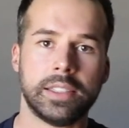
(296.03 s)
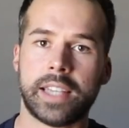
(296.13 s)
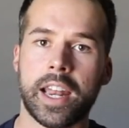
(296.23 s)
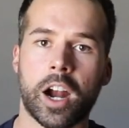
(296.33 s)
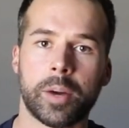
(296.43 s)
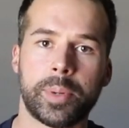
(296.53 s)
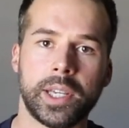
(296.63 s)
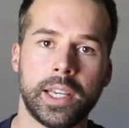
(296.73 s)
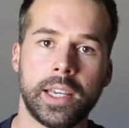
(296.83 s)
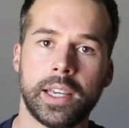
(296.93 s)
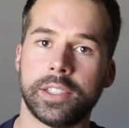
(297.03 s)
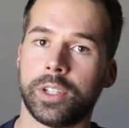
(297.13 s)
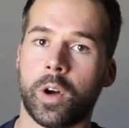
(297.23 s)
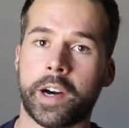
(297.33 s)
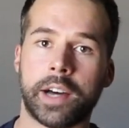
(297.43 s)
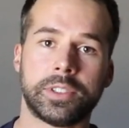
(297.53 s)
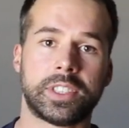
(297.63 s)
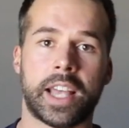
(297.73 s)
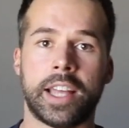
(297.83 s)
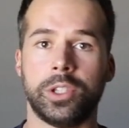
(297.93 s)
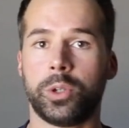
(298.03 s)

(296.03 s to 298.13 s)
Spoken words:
10 RPE is an all-out set.